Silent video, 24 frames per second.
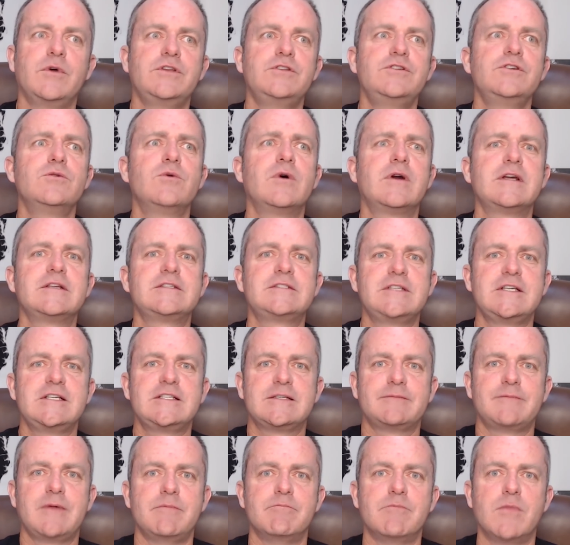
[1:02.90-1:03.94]
and we do want to see
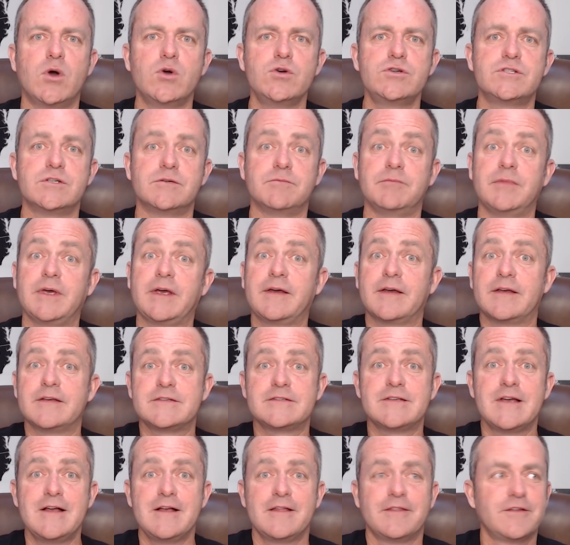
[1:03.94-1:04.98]
some emotion
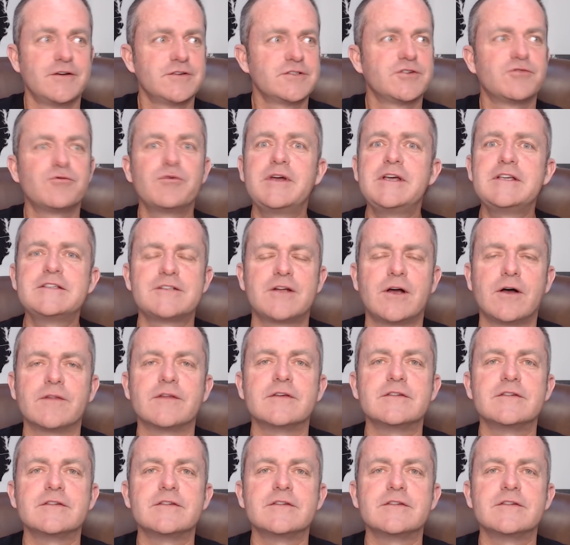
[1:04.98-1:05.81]
because there's a reason